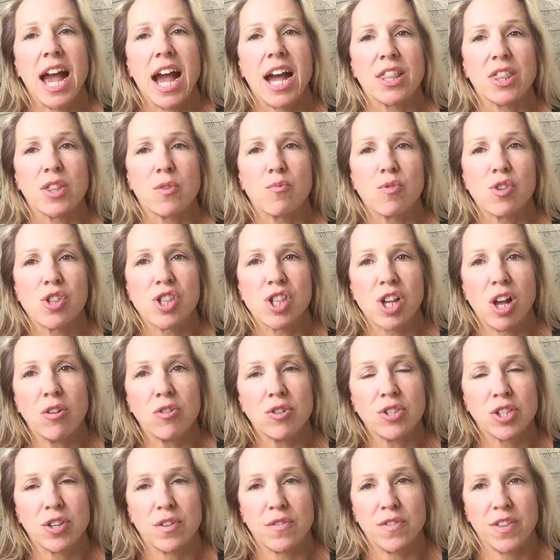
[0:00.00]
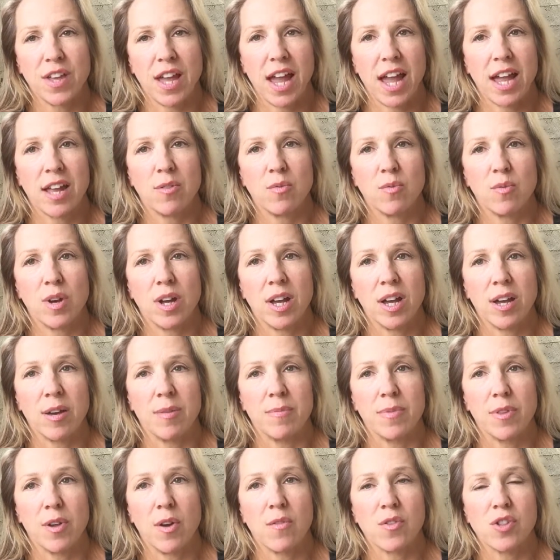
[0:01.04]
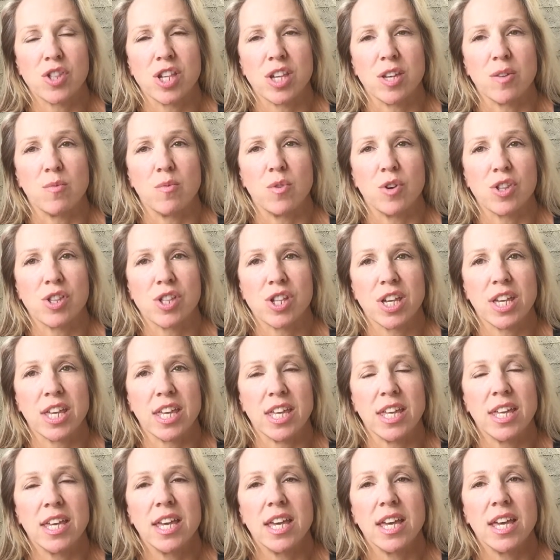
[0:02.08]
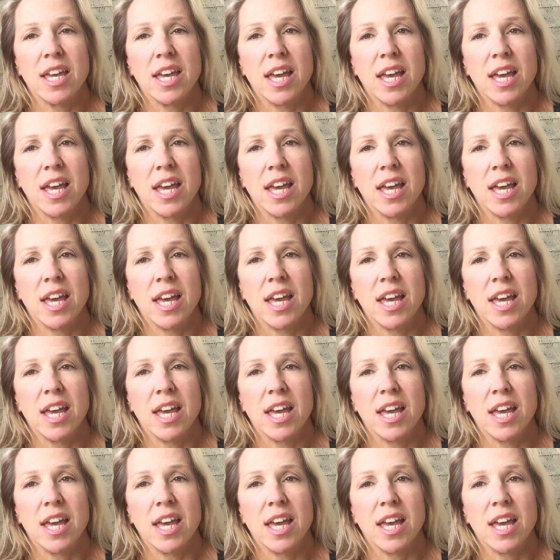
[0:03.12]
And the result of that, obviously, was he